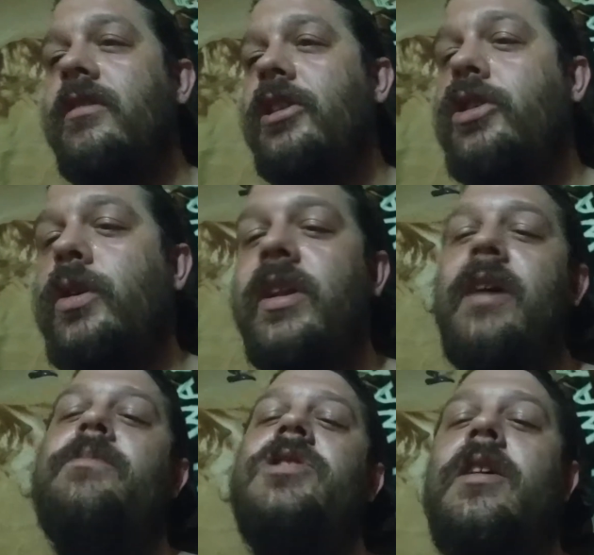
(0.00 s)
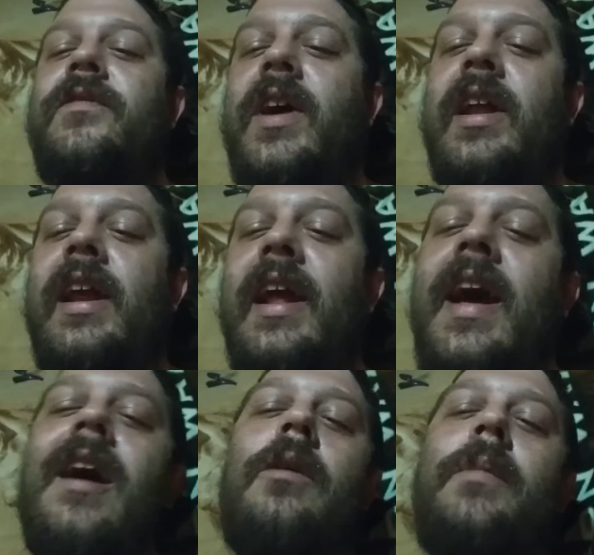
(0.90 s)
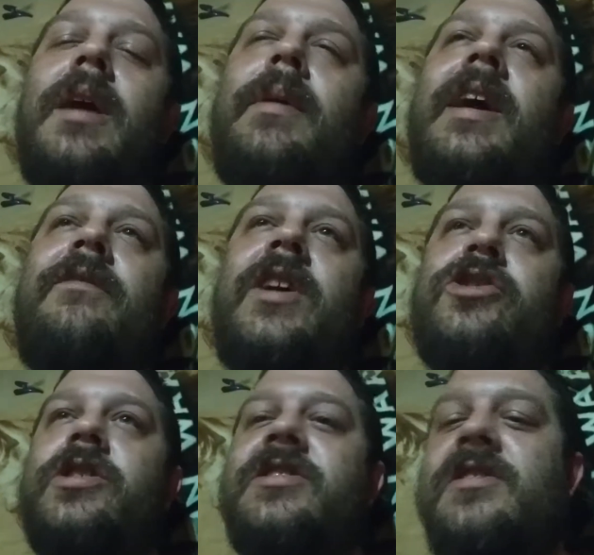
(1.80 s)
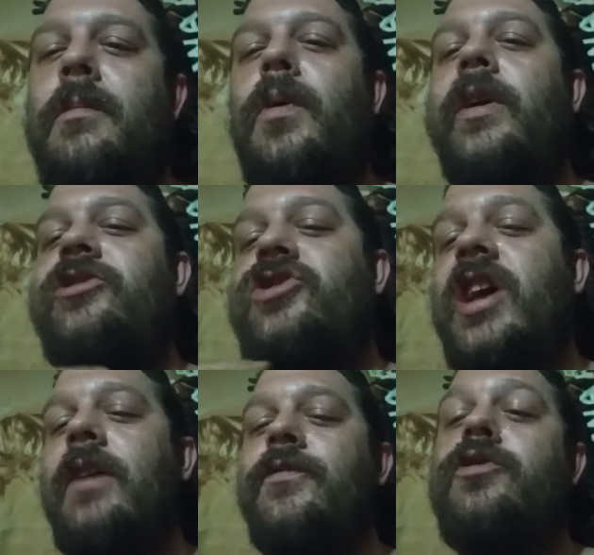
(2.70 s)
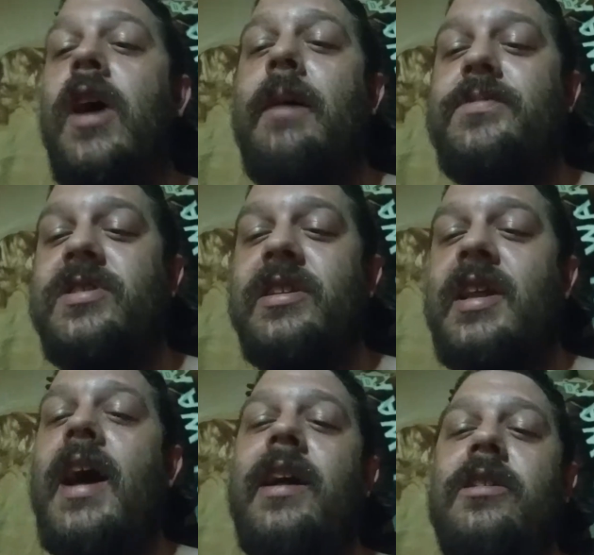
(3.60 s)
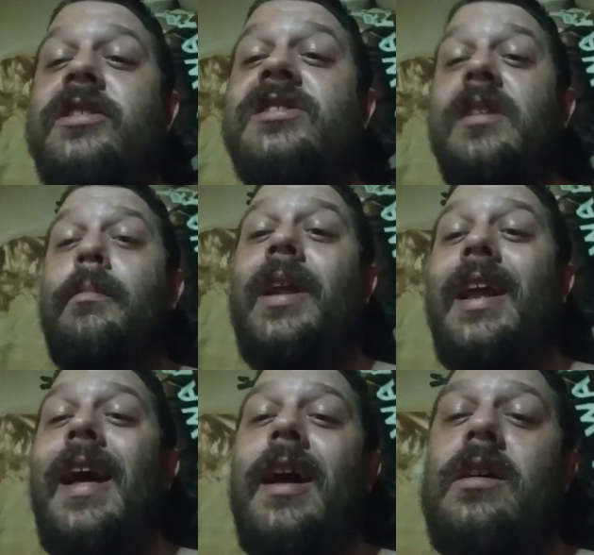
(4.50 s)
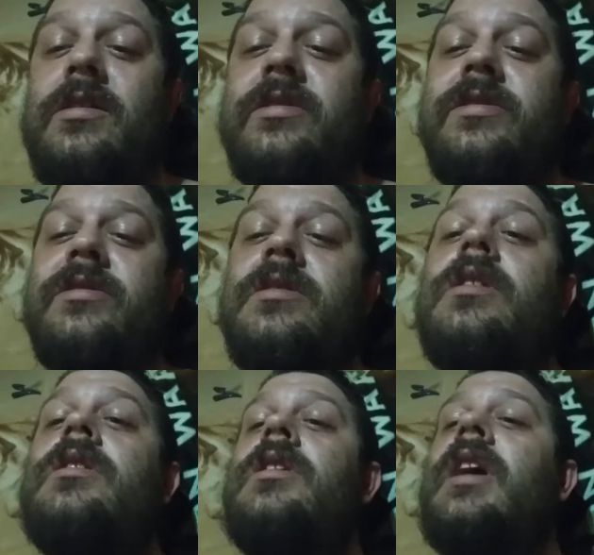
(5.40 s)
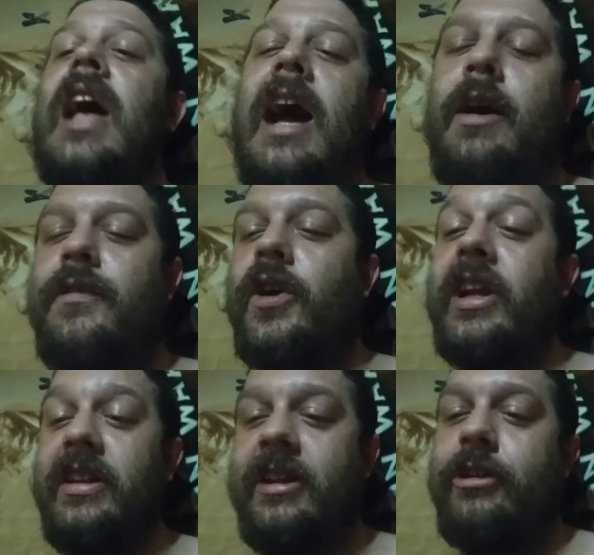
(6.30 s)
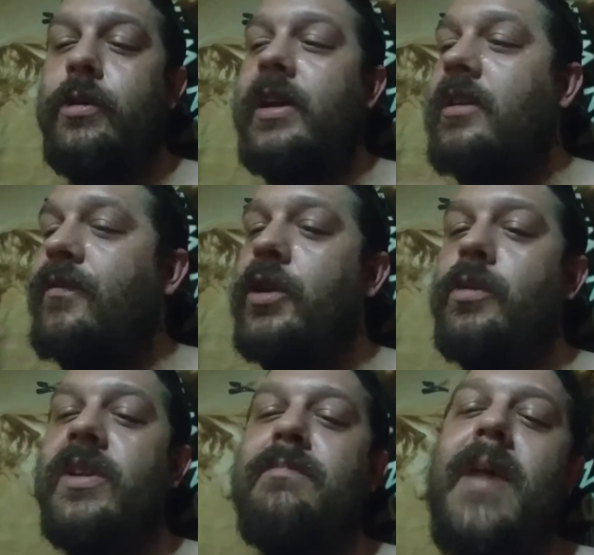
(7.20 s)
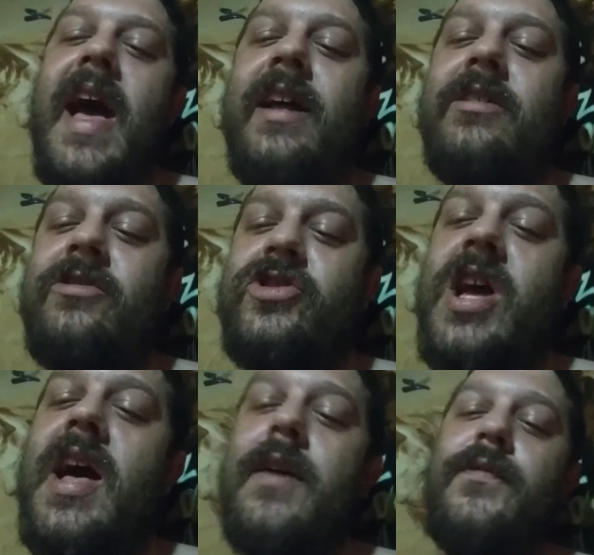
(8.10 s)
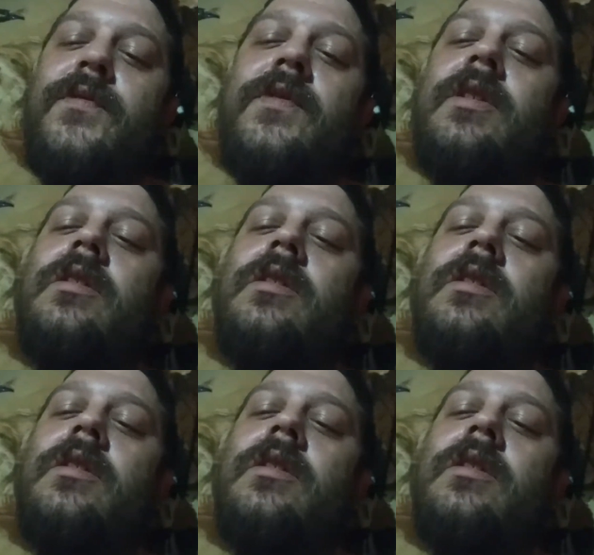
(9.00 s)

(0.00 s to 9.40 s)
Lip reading: The two of them start fighting it out. Maybe eventually, some point, Jeff drops the title to somebody else. However, continuing the feud with Matt and Jeff.